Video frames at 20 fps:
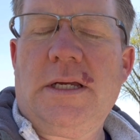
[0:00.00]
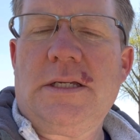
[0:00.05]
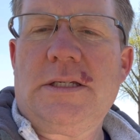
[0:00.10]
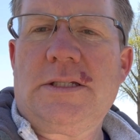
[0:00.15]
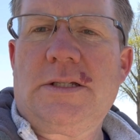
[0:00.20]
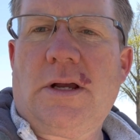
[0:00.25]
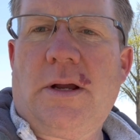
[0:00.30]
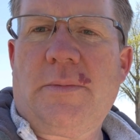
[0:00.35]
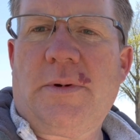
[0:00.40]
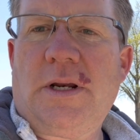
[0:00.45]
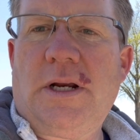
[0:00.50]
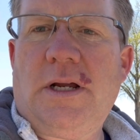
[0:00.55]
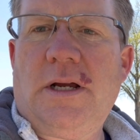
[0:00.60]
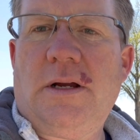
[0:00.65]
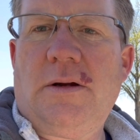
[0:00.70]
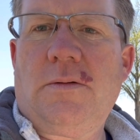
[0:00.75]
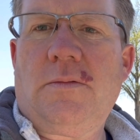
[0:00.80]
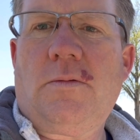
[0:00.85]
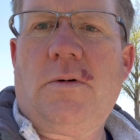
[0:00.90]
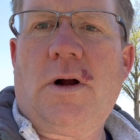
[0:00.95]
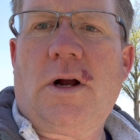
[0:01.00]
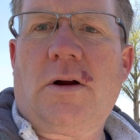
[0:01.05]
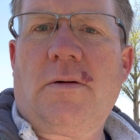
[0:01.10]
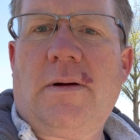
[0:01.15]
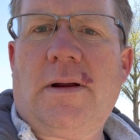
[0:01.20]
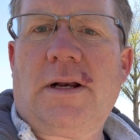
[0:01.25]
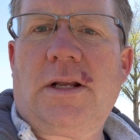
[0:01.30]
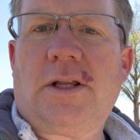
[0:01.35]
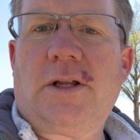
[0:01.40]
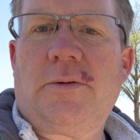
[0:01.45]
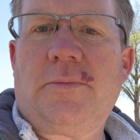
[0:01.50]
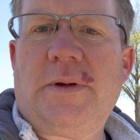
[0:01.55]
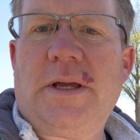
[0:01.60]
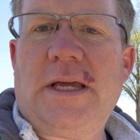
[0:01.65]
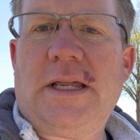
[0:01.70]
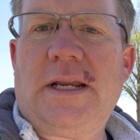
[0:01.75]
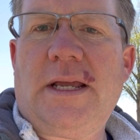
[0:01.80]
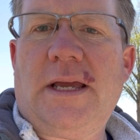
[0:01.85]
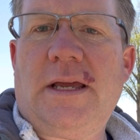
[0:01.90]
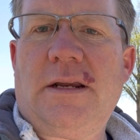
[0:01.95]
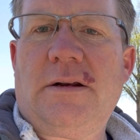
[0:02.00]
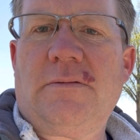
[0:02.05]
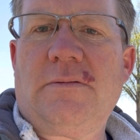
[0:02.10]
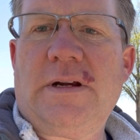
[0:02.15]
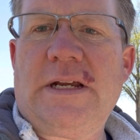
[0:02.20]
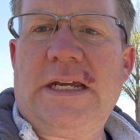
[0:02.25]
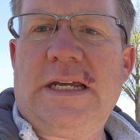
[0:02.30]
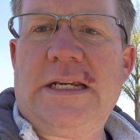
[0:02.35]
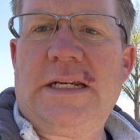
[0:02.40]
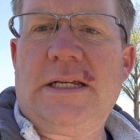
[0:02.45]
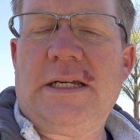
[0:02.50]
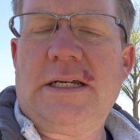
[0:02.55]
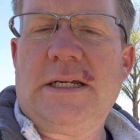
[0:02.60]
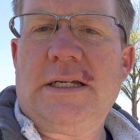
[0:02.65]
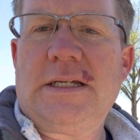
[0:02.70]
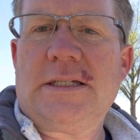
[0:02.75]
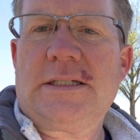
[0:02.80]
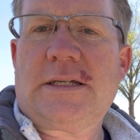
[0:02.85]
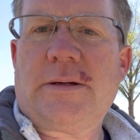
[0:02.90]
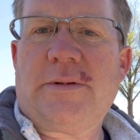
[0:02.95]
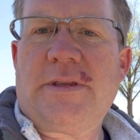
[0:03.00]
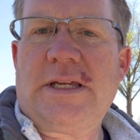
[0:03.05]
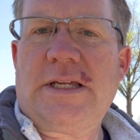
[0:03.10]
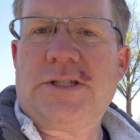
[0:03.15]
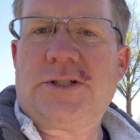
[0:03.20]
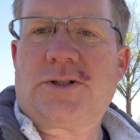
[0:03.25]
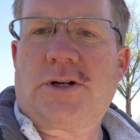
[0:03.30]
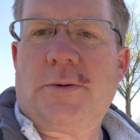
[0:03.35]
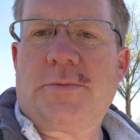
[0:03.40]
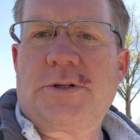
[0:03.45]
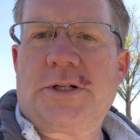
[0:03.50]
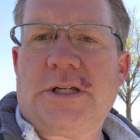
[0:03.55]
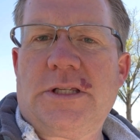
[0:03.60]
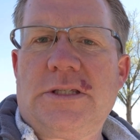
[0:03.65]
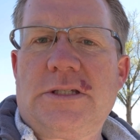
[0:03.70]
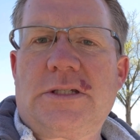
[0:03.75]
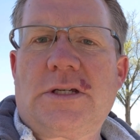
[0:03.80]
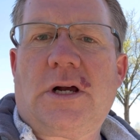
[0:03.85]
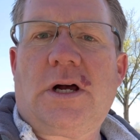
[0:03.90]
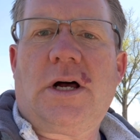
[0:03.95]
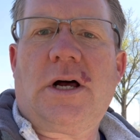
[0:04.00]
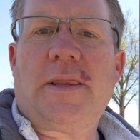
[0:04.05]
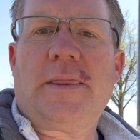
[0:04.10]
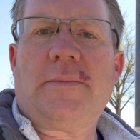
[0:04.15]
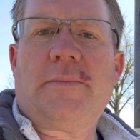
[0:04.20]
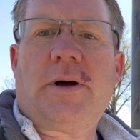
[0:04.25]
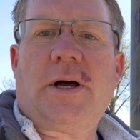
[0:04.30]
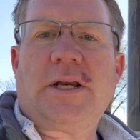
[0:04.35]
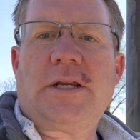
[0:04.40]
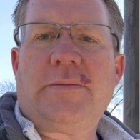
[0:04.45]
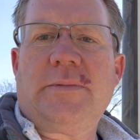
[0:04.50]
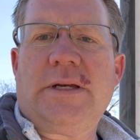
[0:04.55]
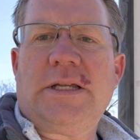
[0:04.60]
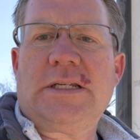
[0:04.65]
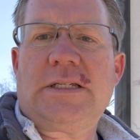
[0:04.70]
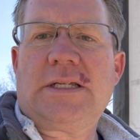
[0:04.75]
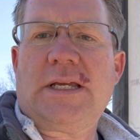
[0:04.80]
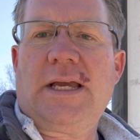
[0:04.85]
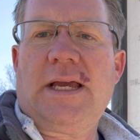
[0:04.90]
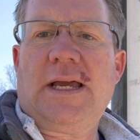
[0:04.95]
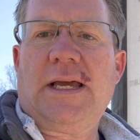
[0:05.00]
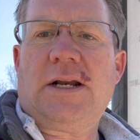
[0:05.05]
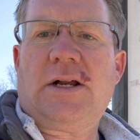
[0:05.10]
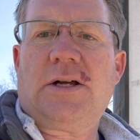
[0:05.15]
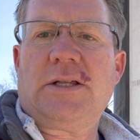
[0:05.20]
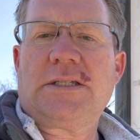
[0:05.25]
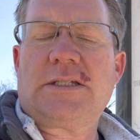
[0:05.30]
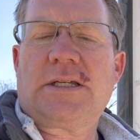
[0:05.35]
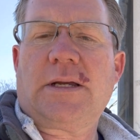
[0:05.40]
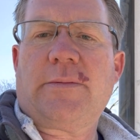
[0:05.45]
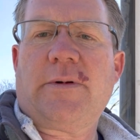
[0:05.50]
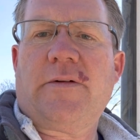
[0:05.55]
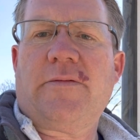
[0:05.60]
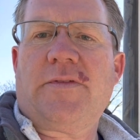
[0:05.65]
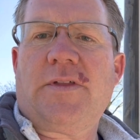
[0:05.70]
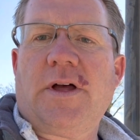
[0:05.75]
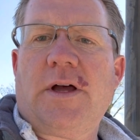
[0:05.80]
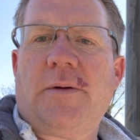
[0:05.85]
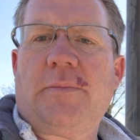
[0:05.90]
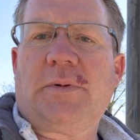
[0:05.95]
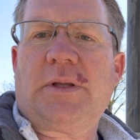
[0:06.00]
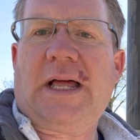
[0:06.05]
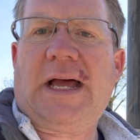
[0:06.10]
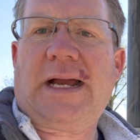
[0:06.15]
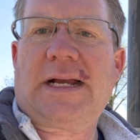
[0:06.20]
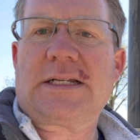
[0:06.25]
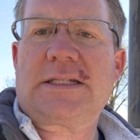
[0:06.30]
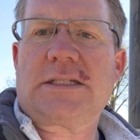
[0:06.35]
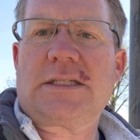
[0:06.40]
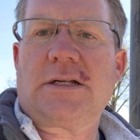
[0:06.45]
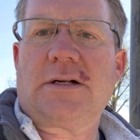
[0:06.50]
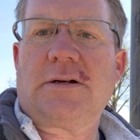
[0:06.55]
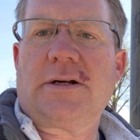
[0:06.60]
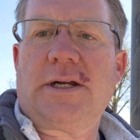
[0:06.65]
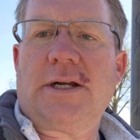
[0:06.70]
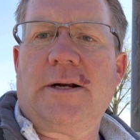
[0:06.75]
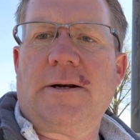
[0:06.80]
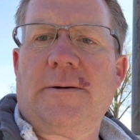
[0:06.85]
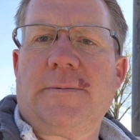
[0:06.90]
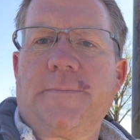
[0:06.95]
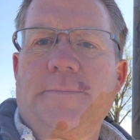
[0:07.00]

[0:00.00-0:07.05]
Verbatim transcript: So I'm going to walk around a little bit and read some of the inscriptions on the monument and on some of the plaques that are here